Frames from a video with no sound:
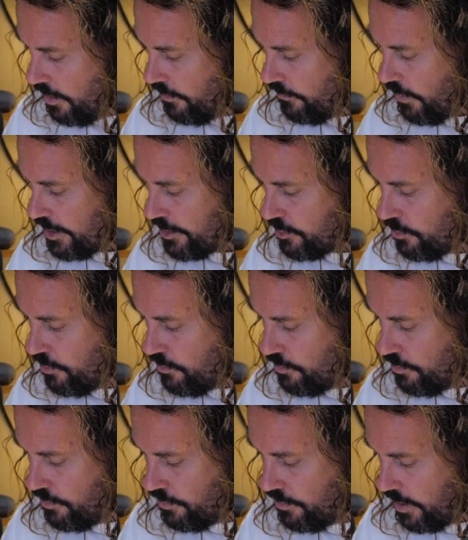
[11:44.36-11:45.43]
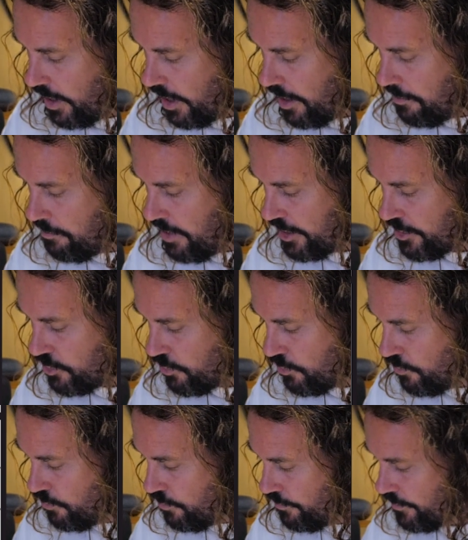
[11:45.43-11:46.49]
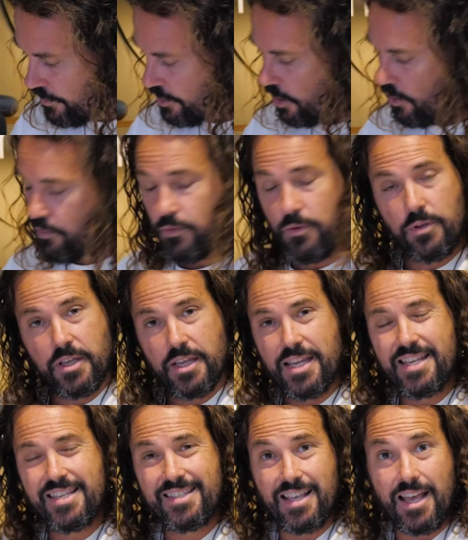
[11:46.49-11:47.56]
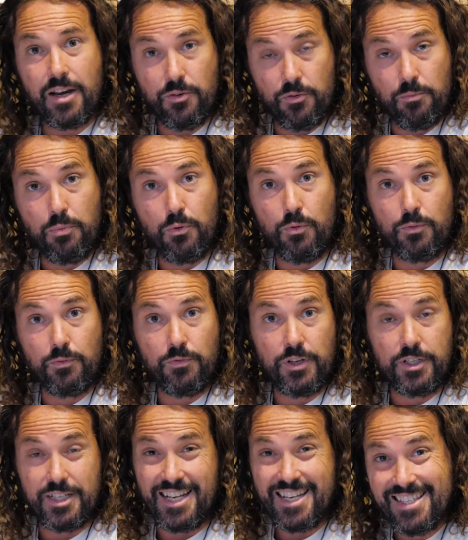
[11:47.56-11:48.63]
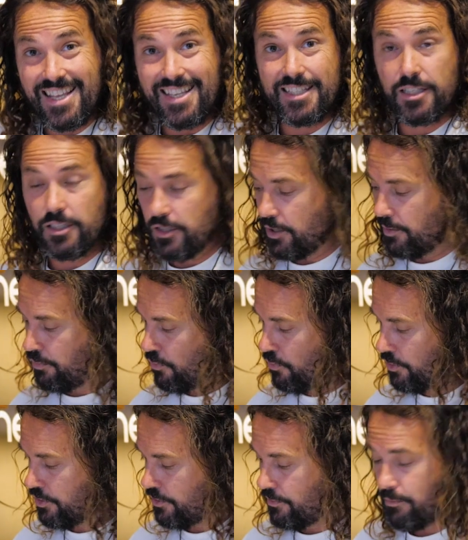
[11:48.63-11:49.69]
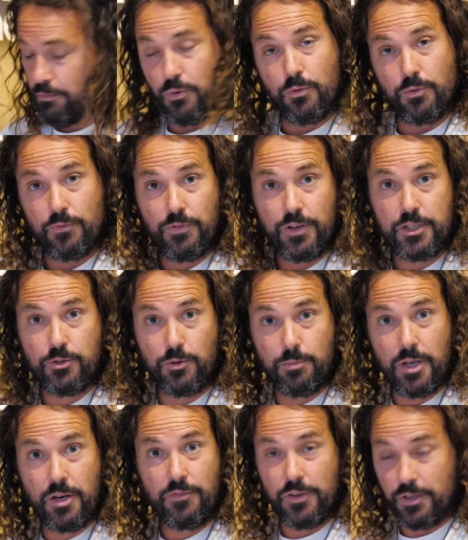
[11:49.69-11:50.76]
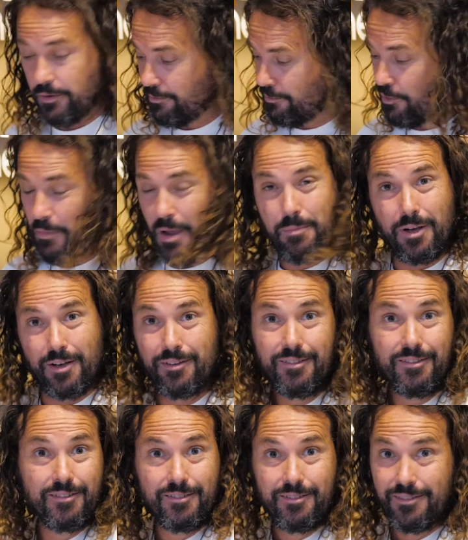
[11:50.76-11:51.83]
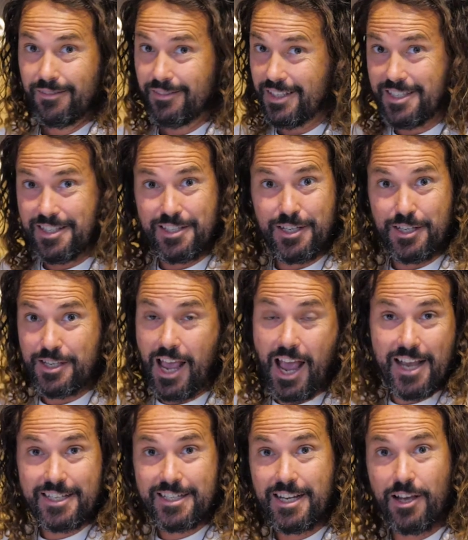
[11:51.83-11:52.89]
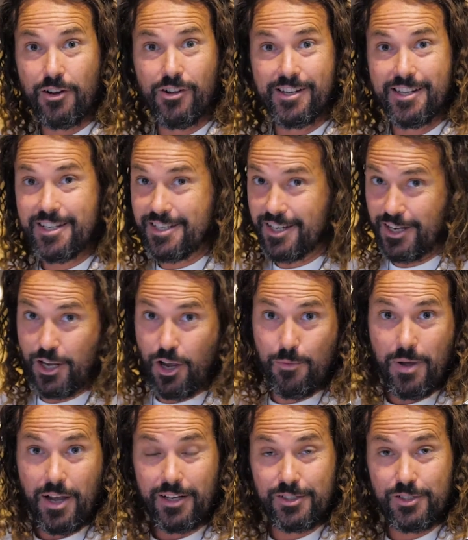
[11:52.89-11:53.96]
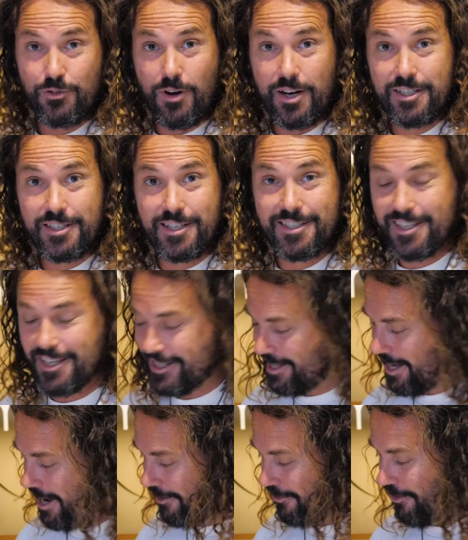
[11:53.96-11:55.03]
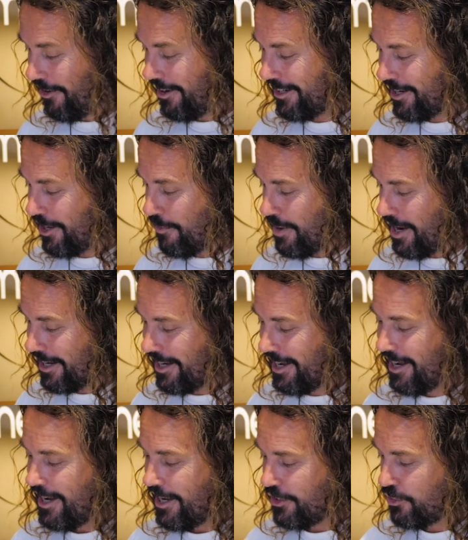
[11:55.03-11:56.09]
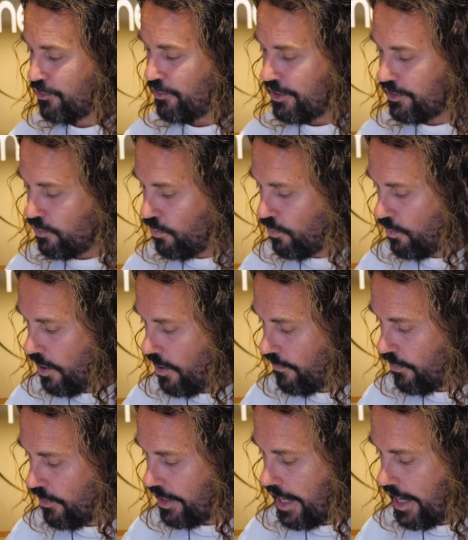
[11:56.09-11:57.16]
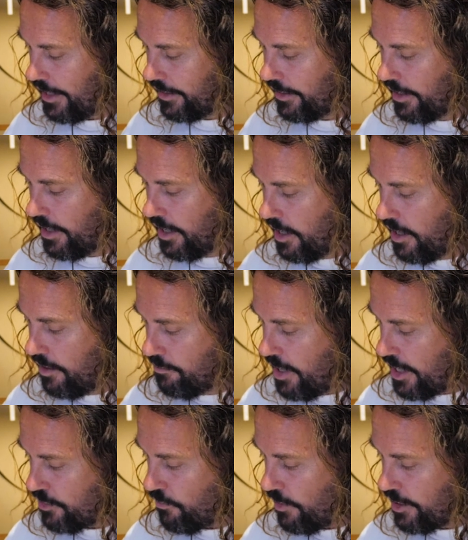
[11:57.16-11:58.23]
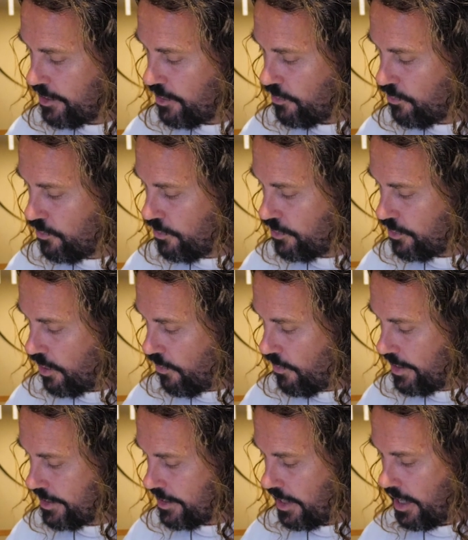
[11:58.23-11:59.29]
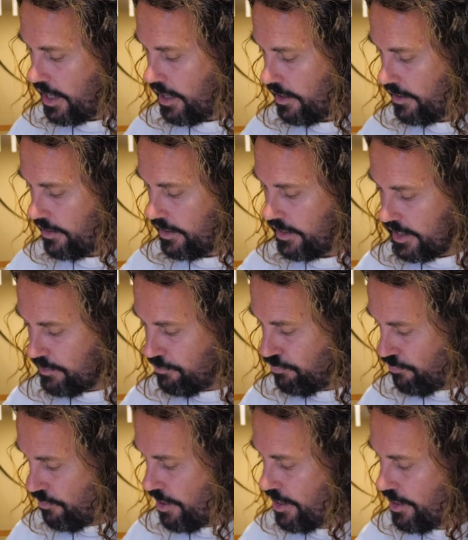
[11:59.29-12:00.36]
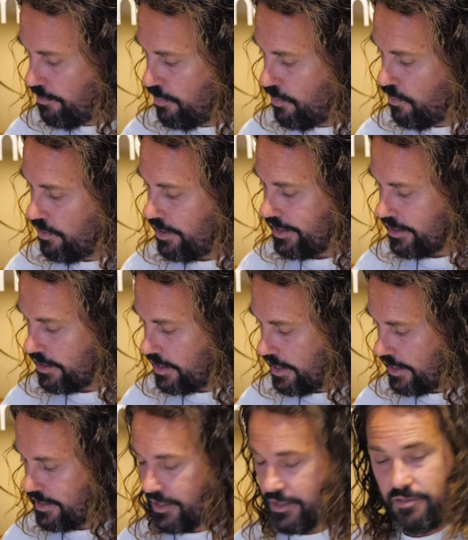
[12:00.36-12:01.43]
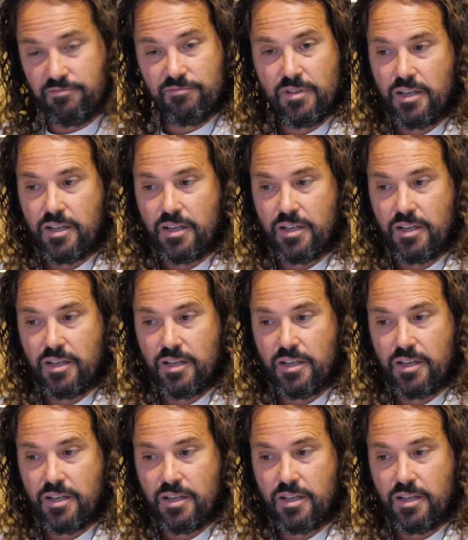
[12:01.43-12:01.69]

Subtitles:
Phrase 2, mesh shoe. So is that an important feature? Is that still an important feature or benefit? Remember, this is just hashing out ideas. You can go back and scratch these things out, right? And go back and do this all over again. Mesh running shoe. So it's breathable. It's